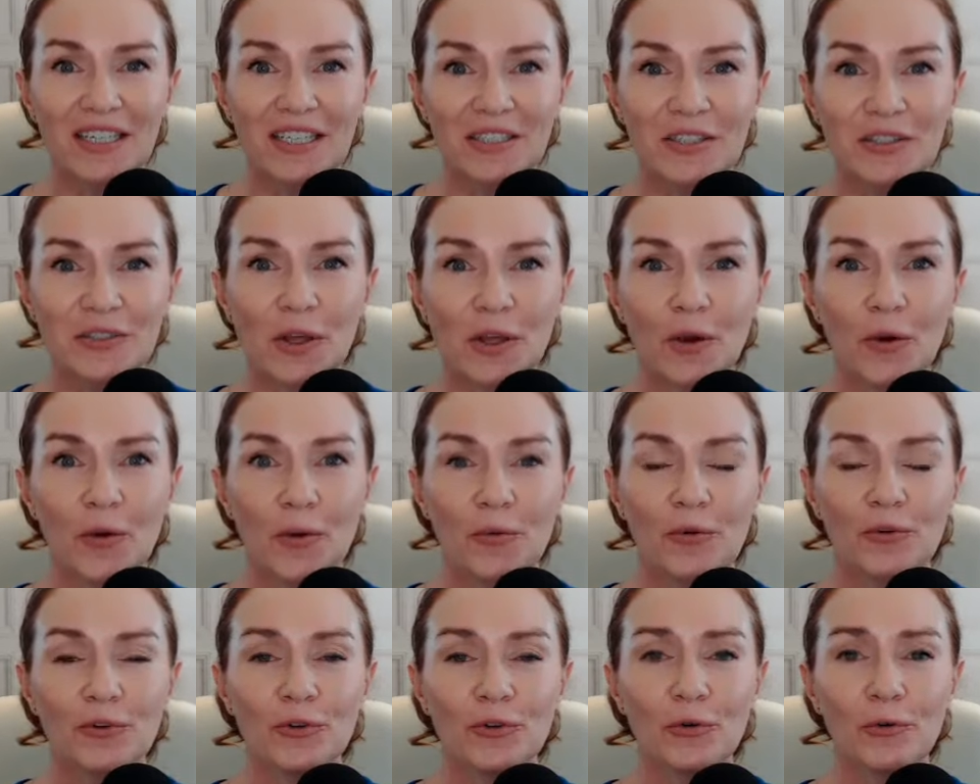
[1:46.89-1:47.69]

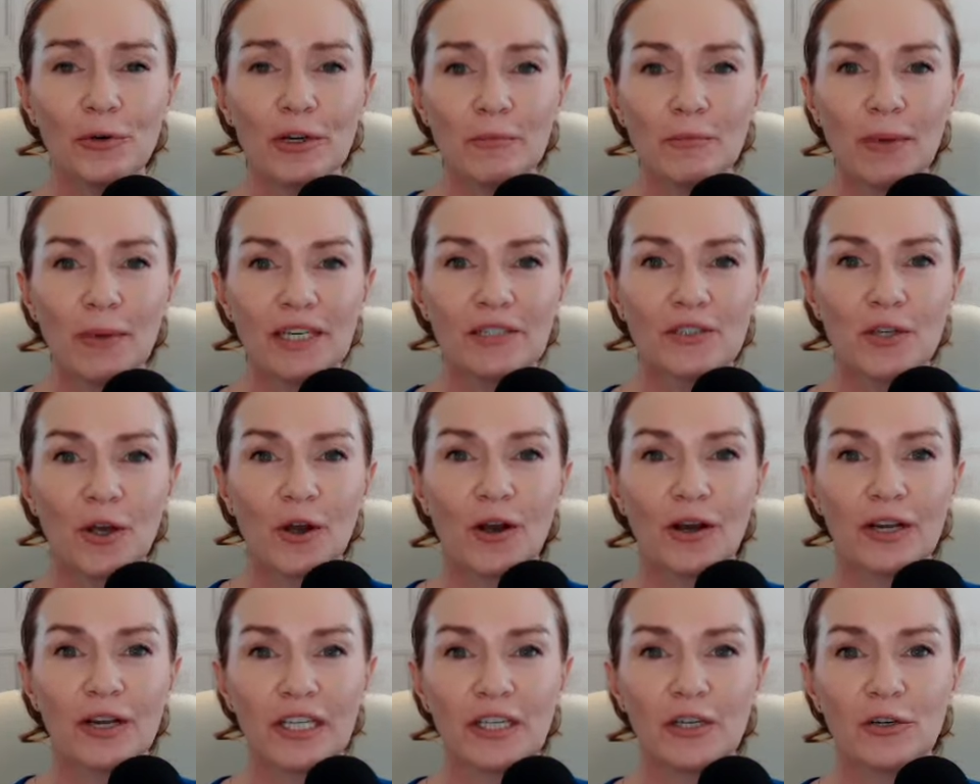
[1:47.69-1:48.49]
So during my
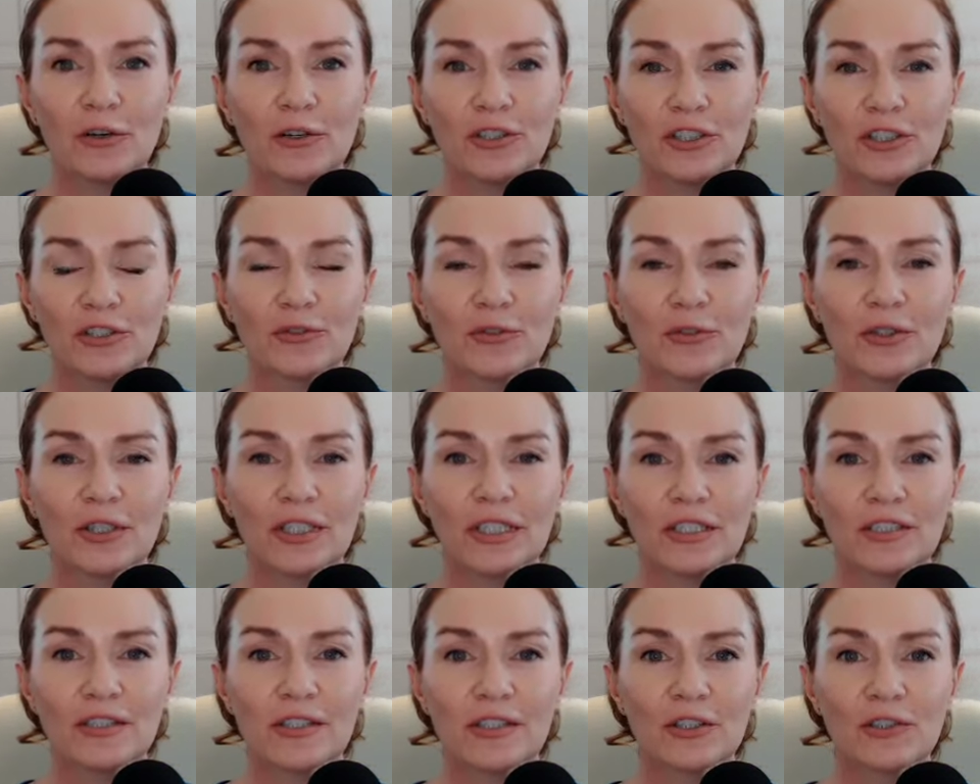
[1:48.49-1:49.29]
talk here, just for
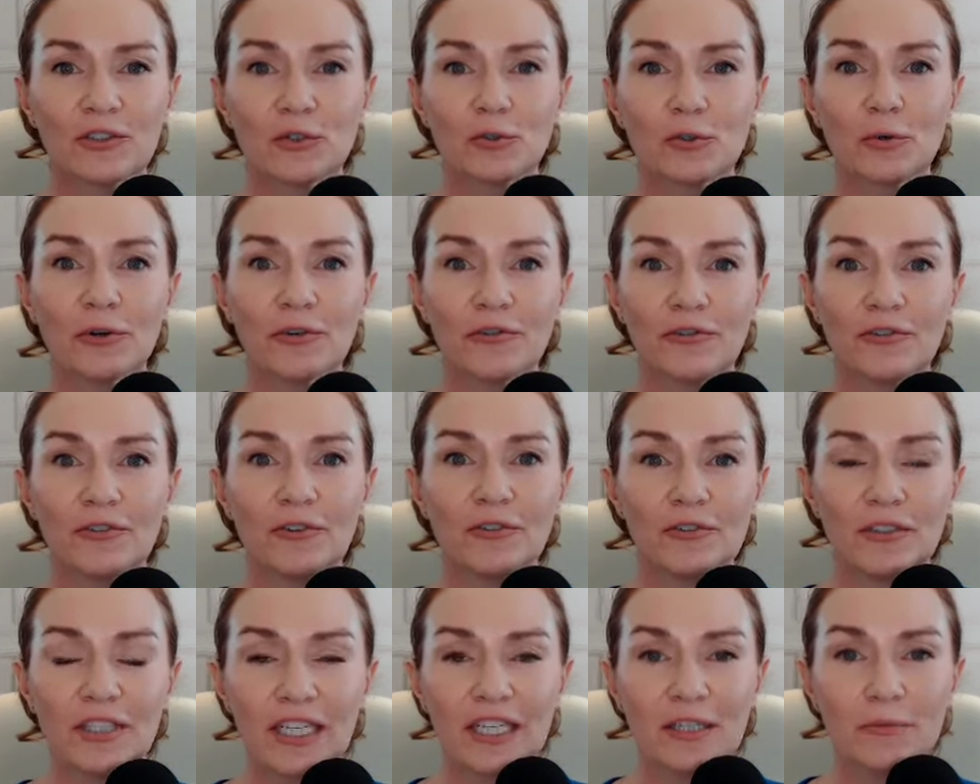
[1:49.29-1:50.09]
these short
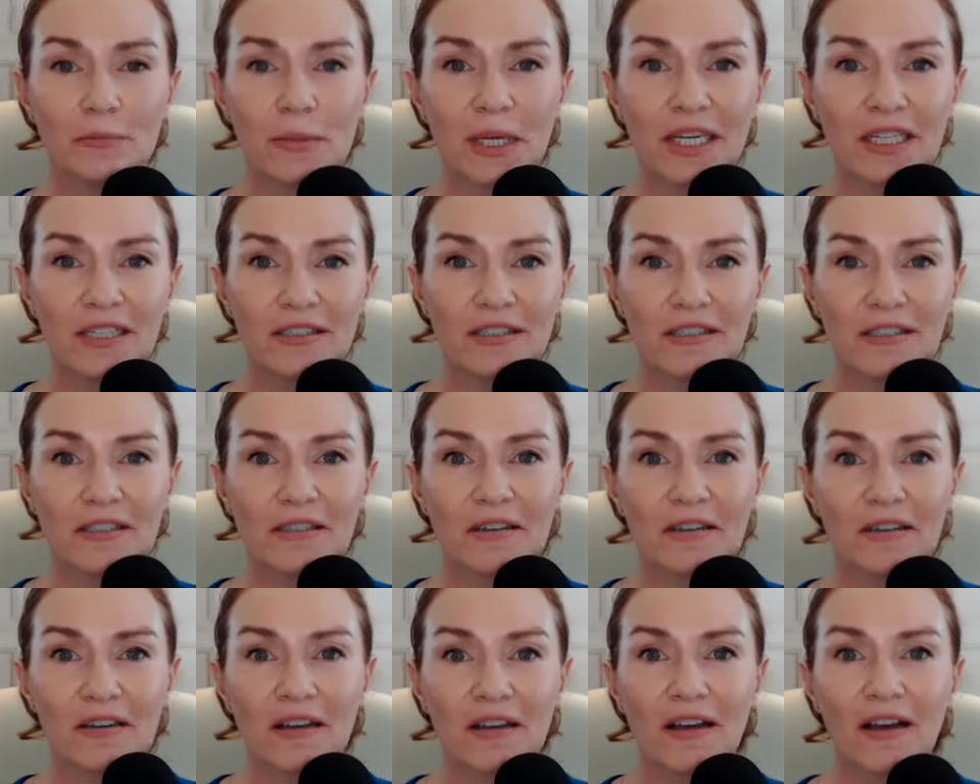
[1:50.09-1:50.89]
15 minutes,
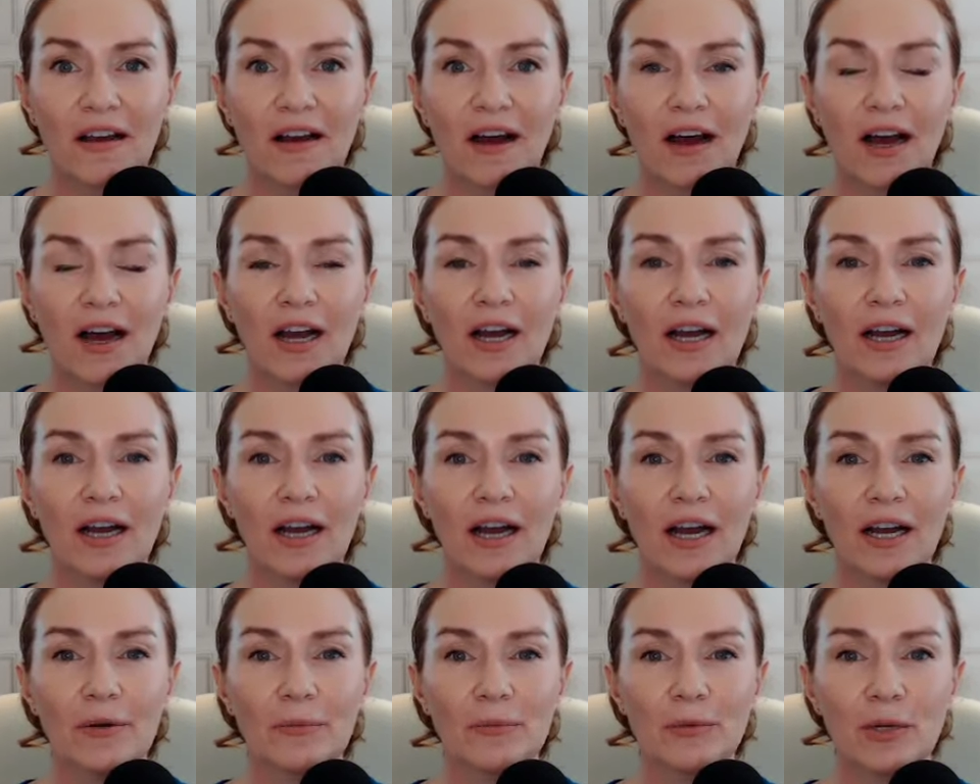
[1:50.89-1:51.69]

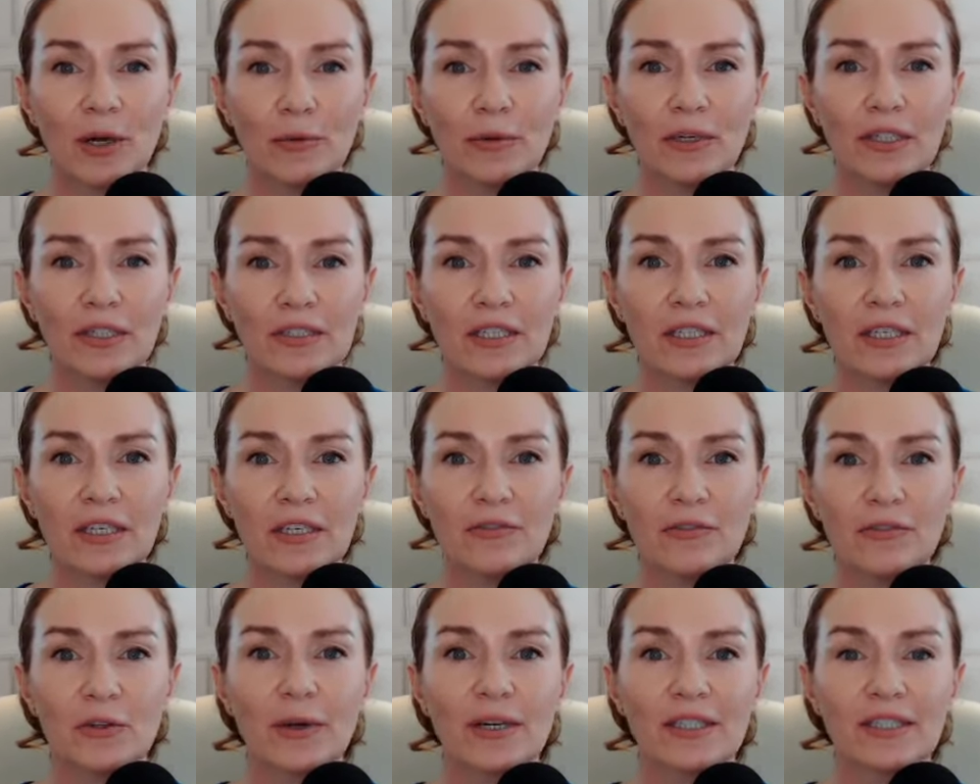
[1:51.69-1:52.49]
I'm going to
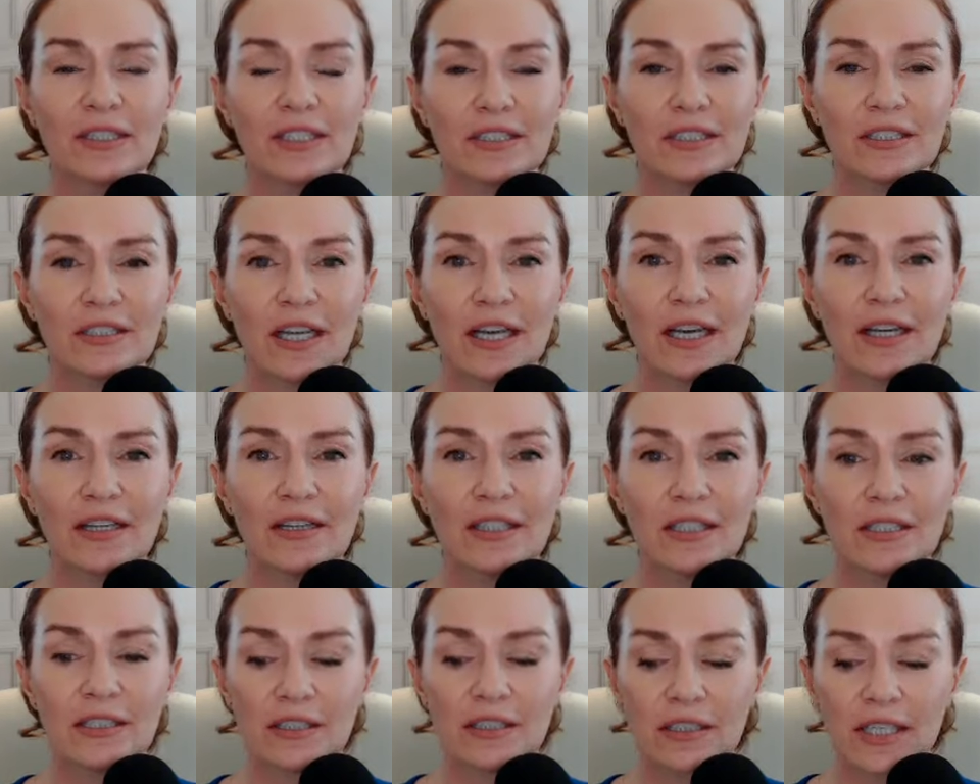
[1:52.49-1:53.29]
give you, as I said,
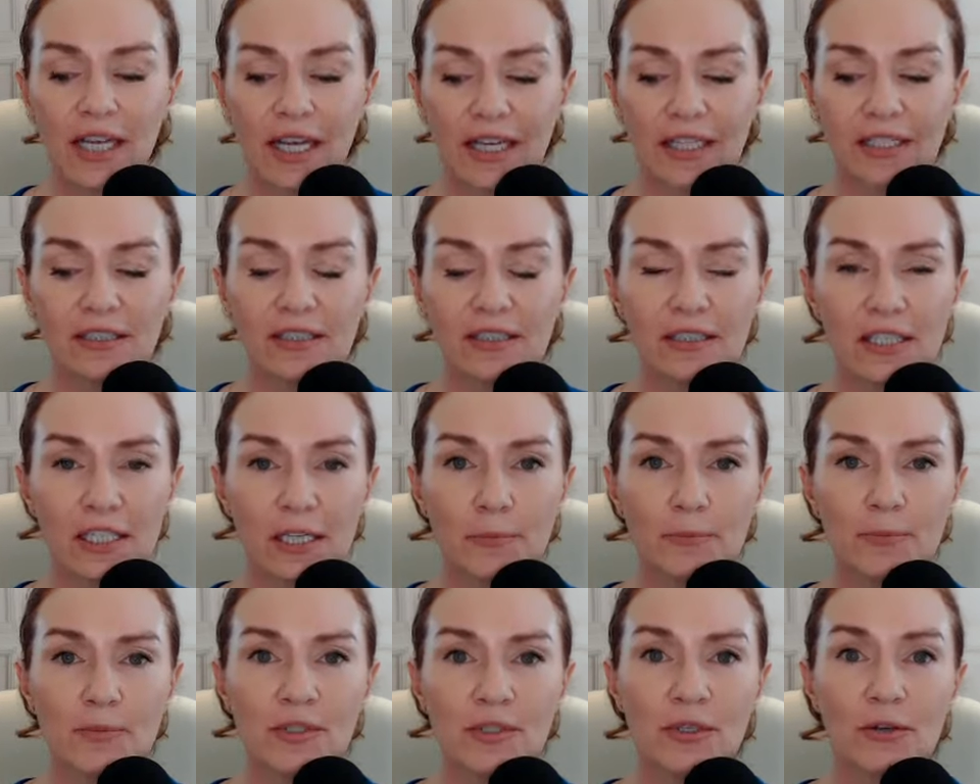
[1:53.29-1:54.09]
these 10
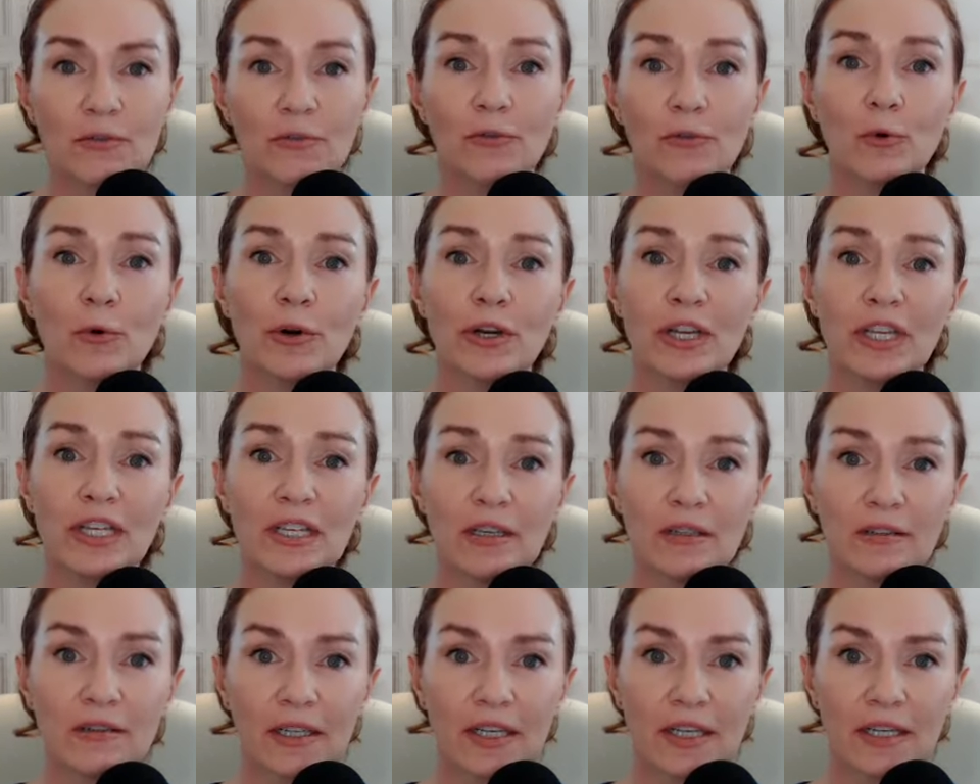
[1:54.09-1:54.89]
tips for
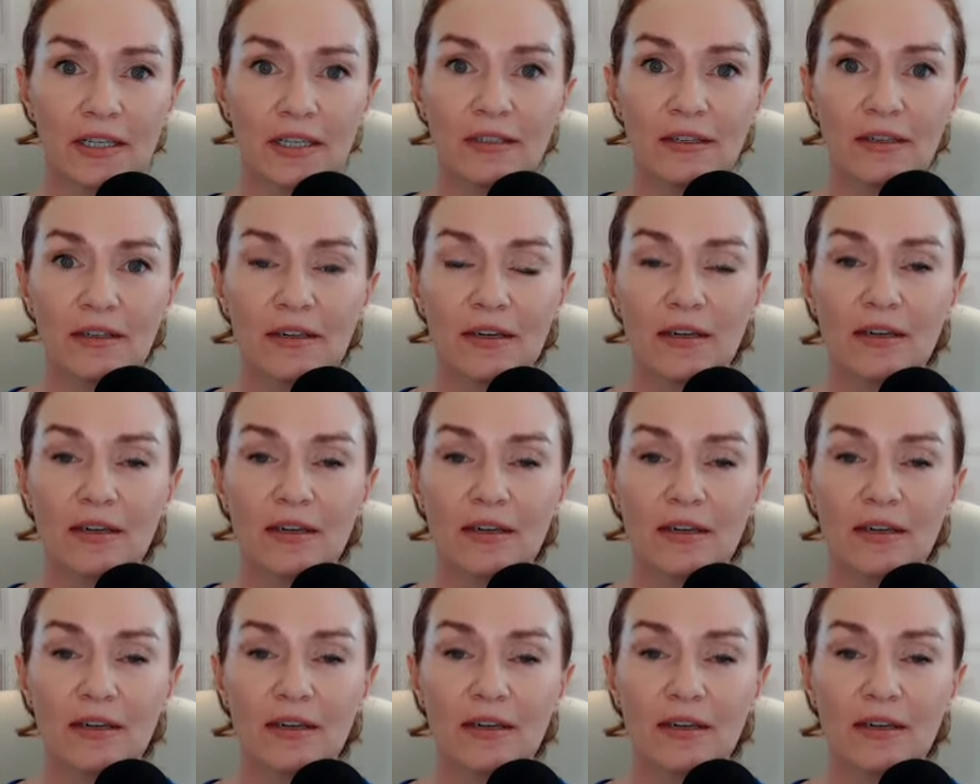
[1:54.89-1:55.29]
healing